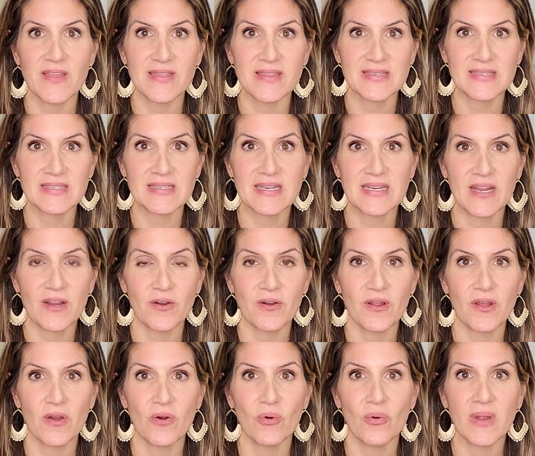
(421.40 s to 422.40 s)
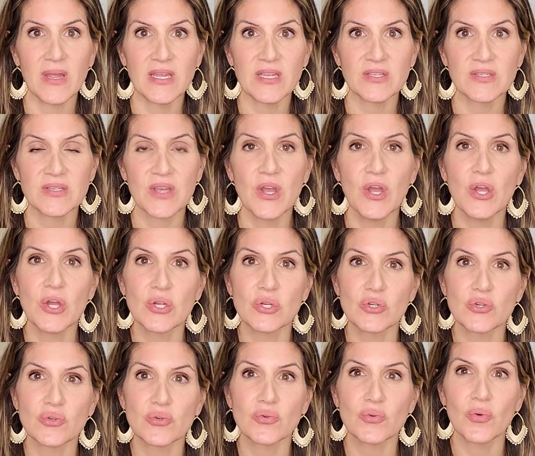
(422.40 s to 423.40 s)
this scenario is
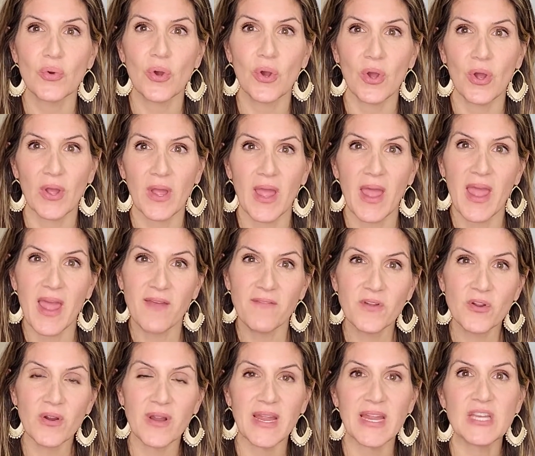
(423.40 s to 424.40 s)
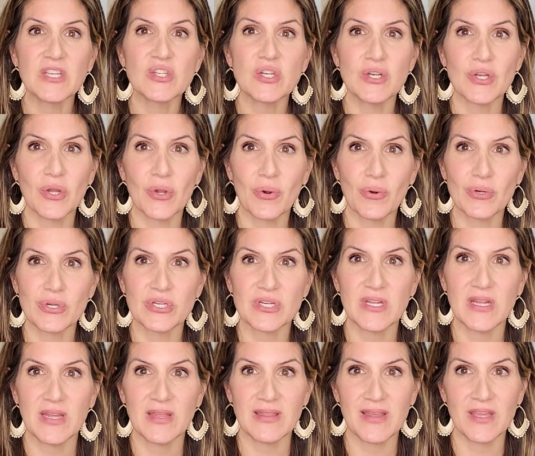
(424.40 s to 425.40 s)
have your agent
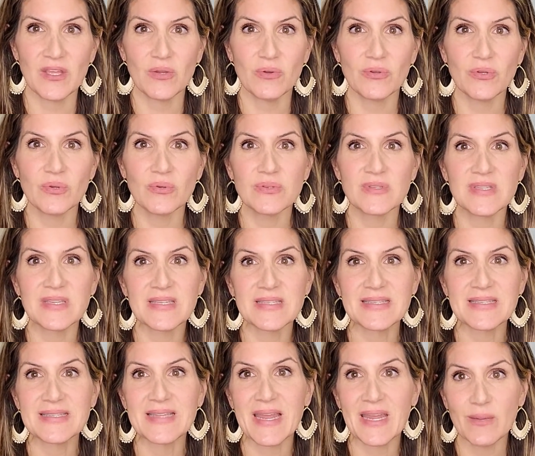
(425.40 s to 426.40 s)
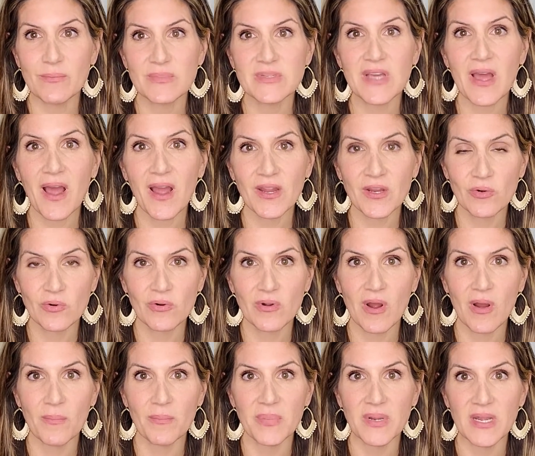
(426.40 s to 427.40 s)
negotiate that you use the same title
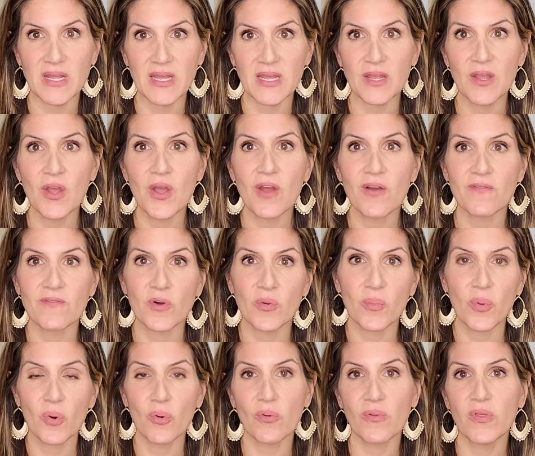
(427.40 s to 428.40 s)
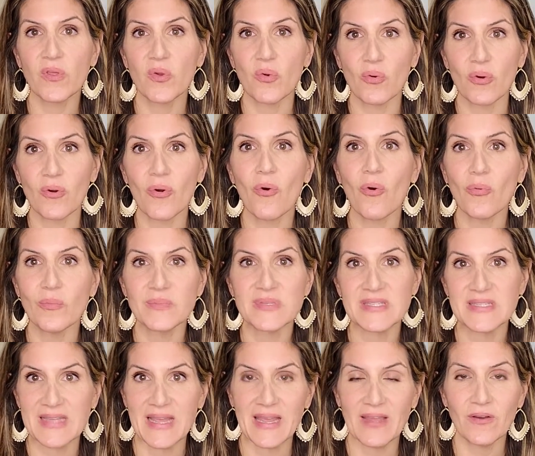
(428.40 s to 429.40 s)
company for both your home
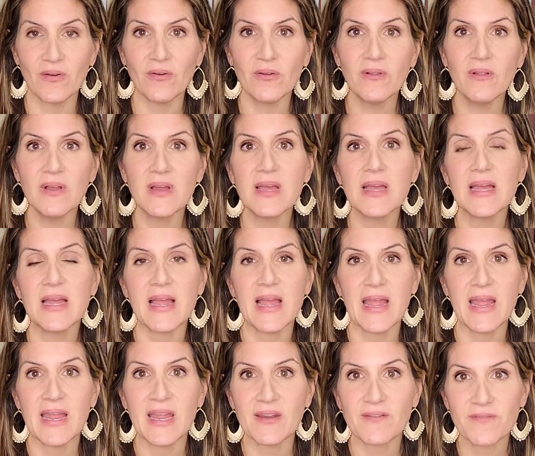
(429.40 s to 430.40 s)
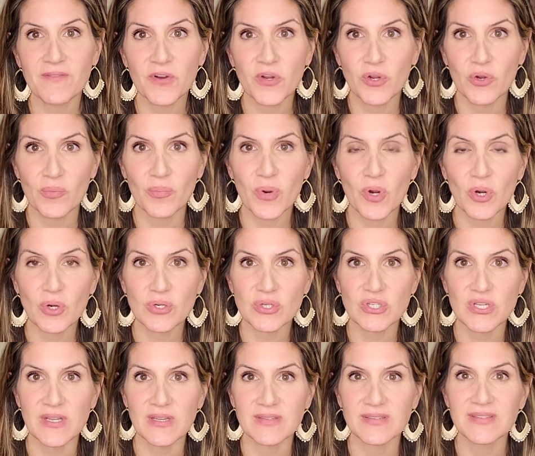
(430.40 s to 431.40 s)
sale and for your
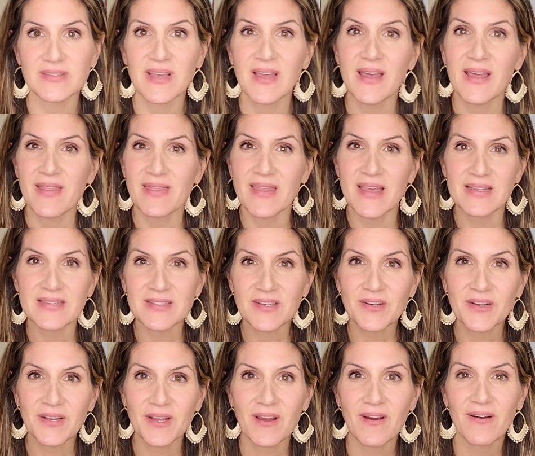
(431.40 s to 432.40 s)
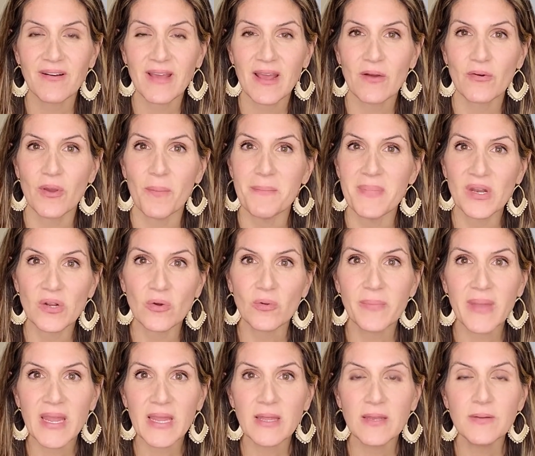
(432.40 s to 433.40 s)
purchase. That's going to cut out a
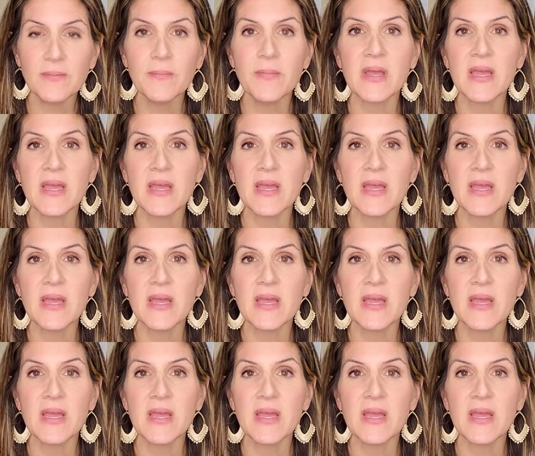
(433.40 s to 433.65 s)
middleman,